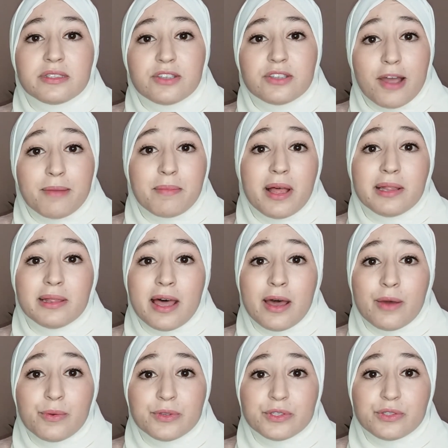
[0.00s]
time
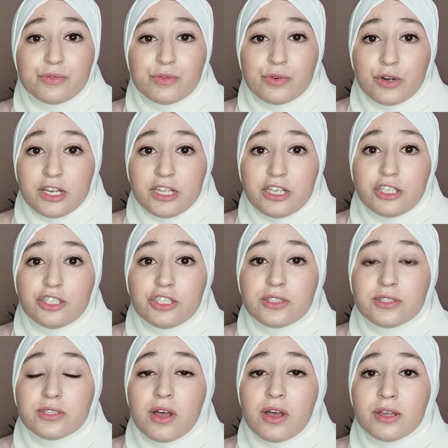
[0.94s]
allowance for
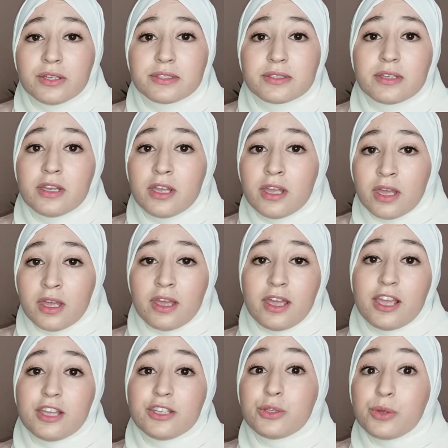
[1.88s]
each task,
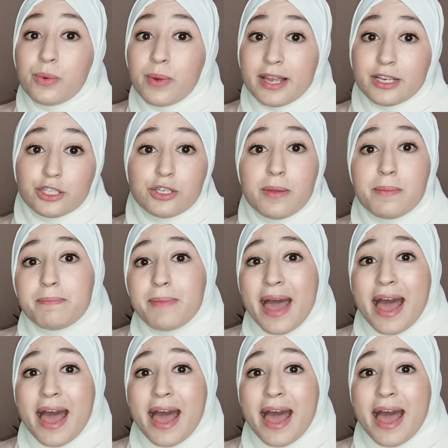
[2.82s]
interaction